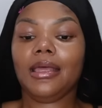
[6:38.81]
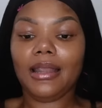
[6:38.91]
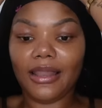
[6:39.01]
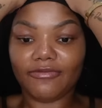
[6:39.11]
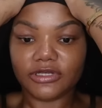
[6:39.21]

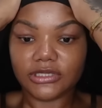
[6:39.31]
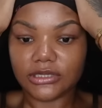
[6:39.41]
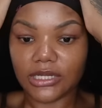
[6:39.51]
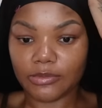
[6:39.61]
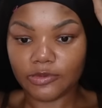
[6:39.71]
love
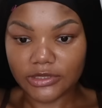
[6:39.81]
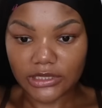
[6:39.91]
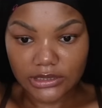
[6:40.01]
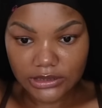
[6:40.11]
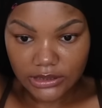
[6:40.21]
it. I'm
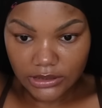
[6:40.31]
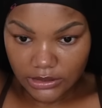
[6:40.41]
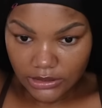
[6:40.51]
obsessed.